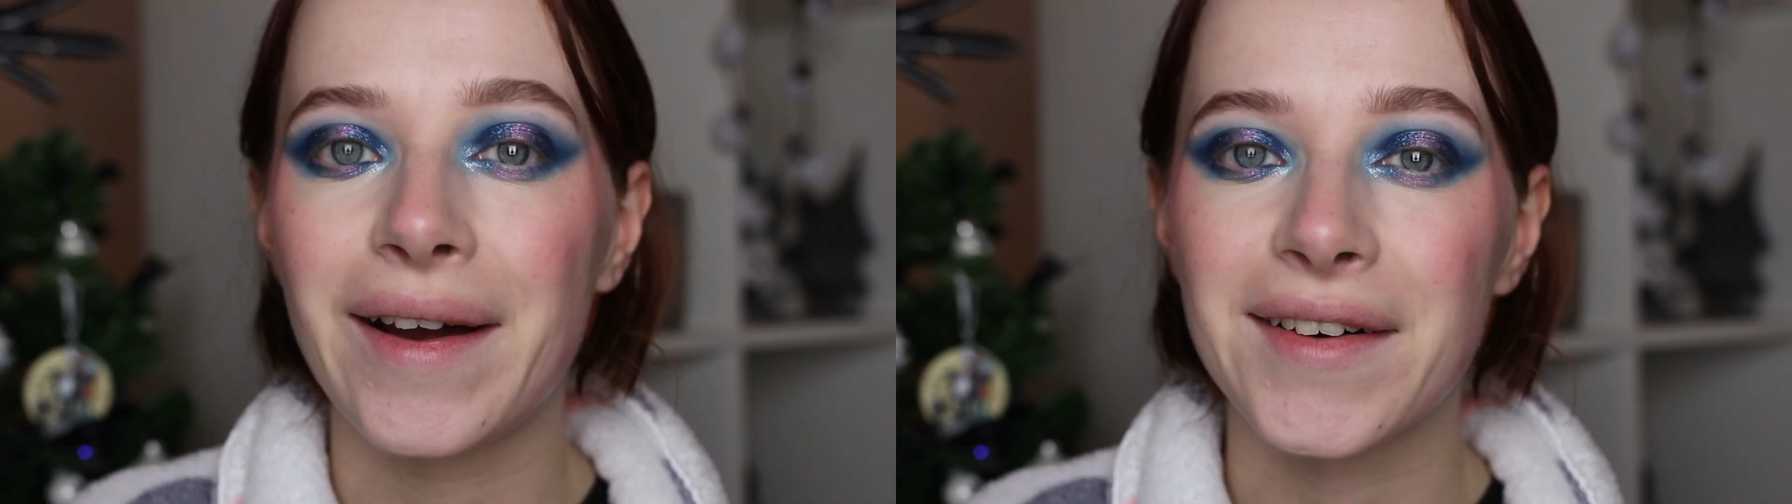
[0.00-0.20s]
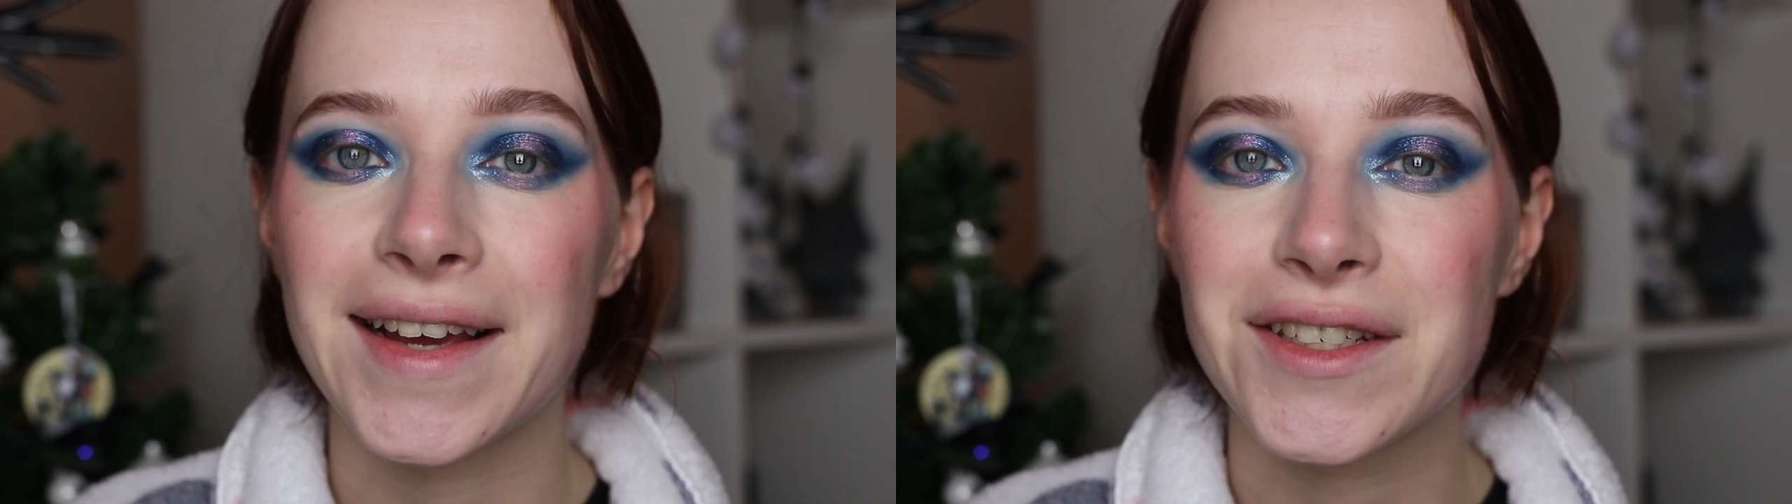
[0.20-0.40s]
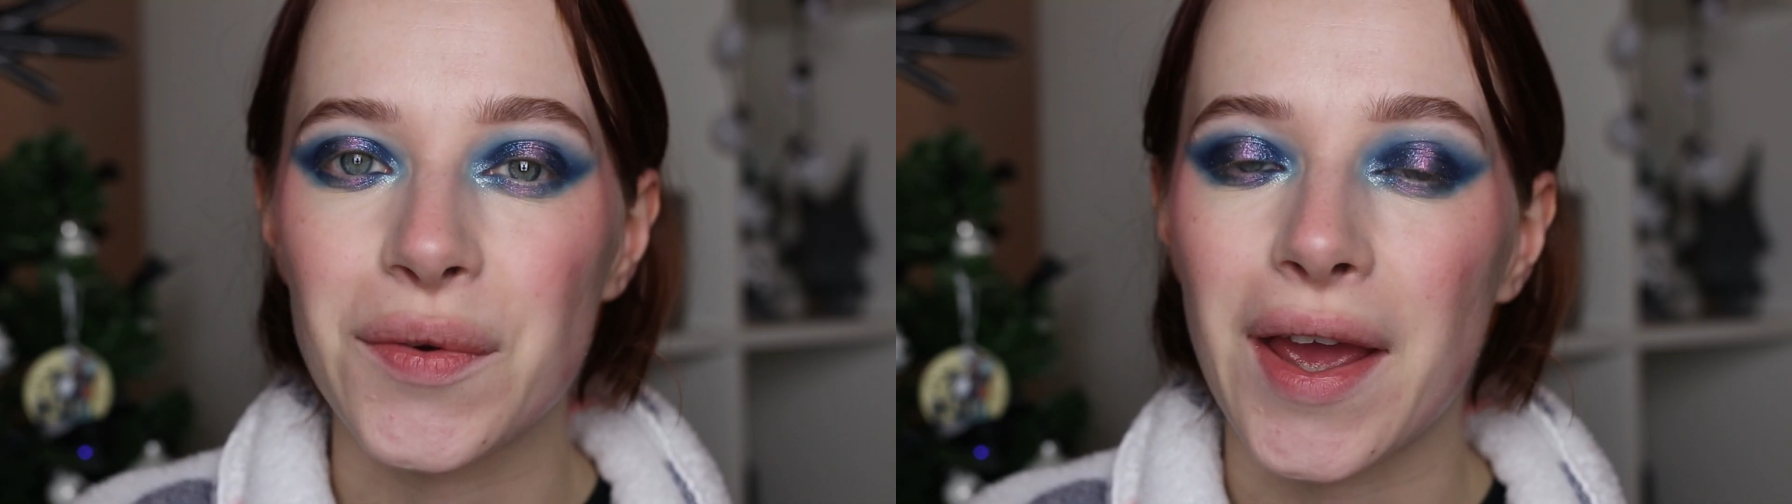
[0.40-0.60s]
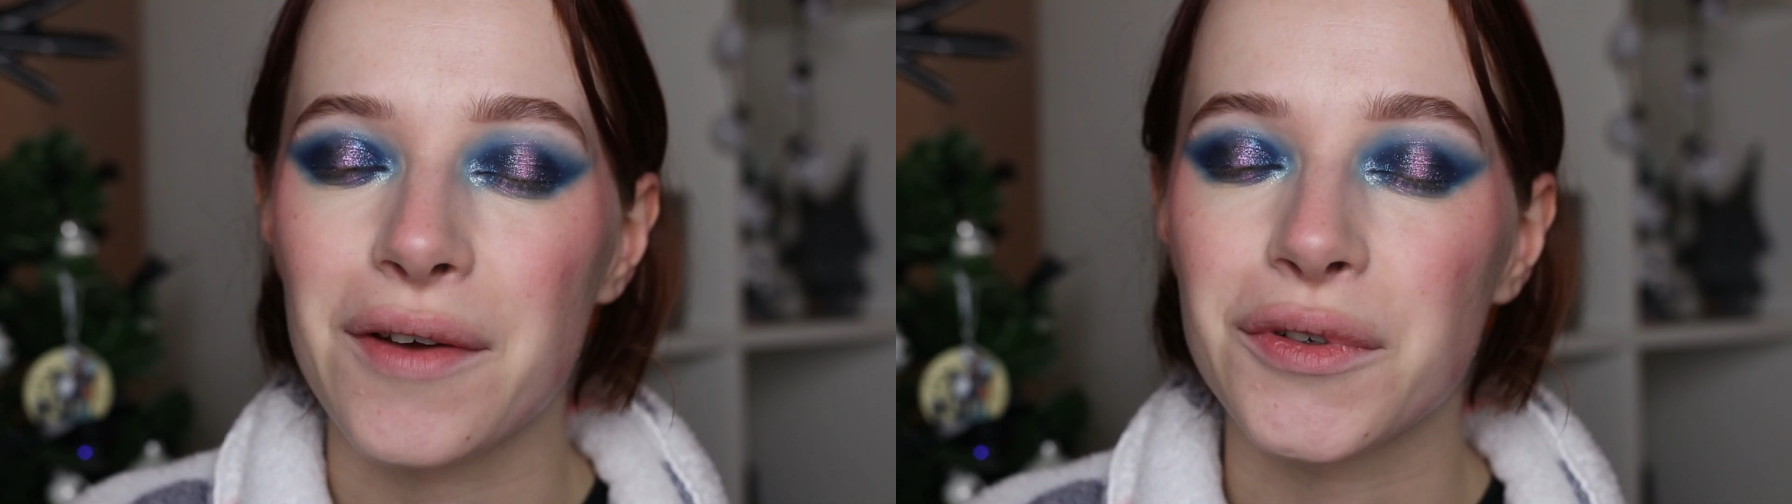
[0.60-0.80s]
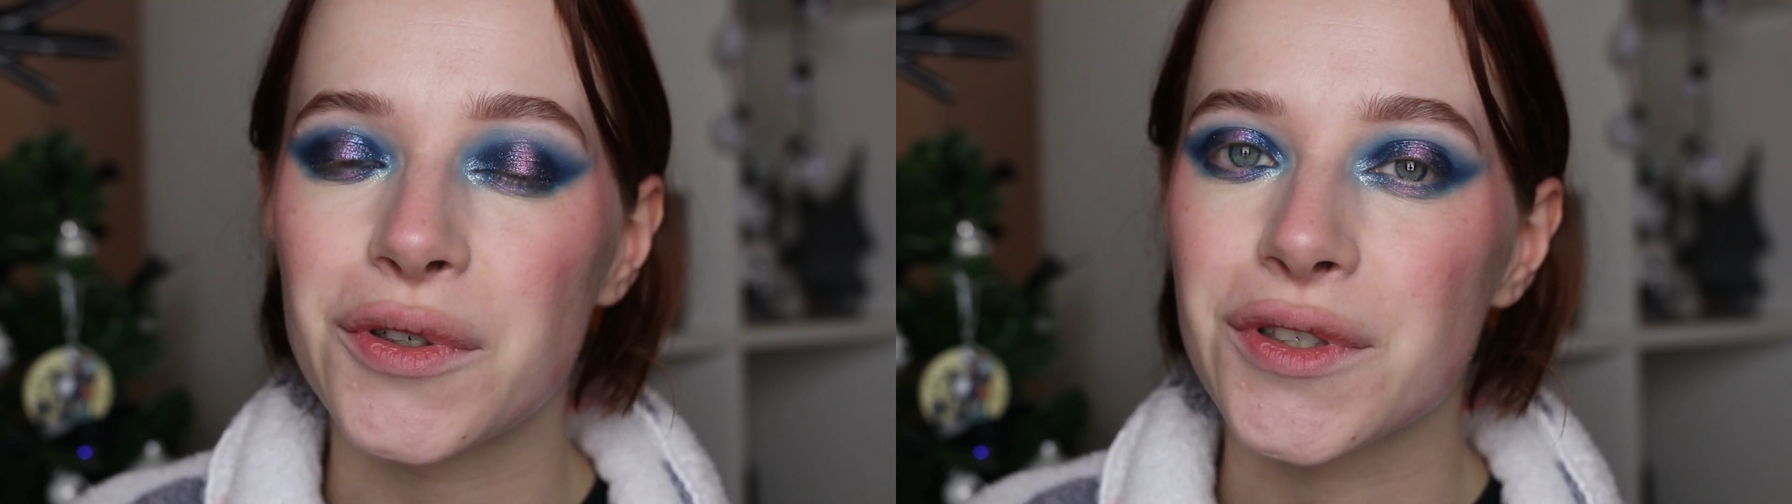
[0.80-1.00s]
Okay, so we
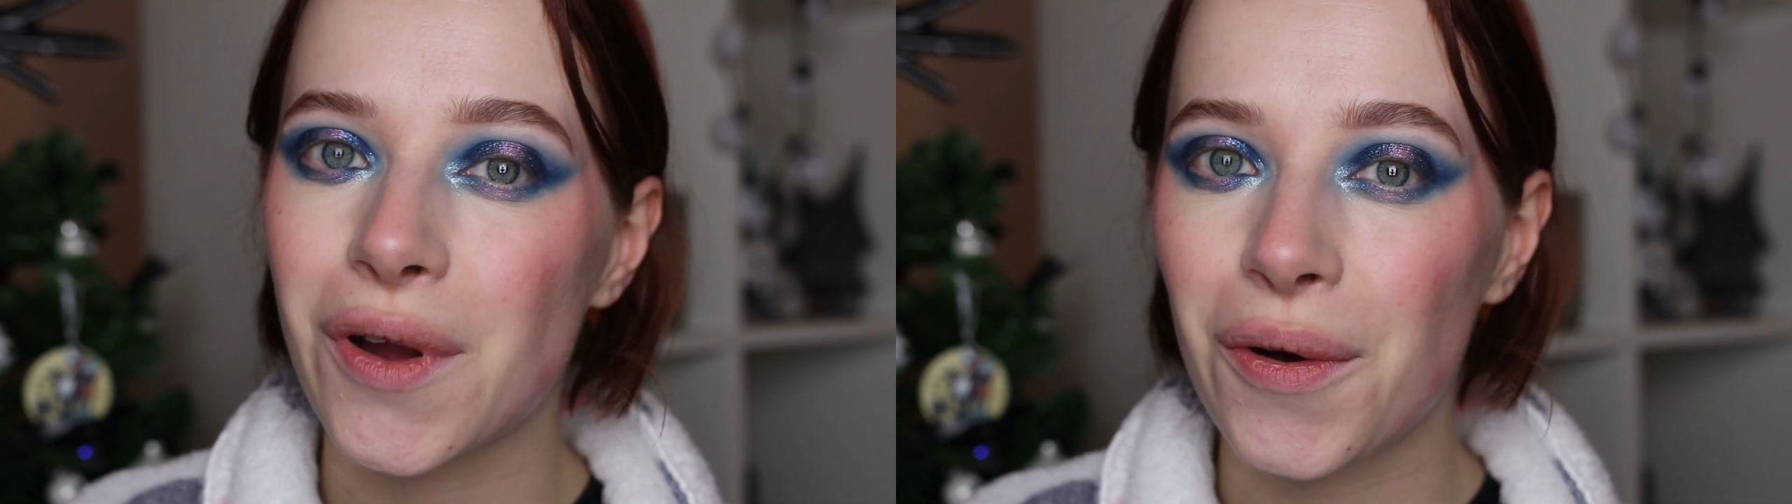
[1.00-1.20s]
have used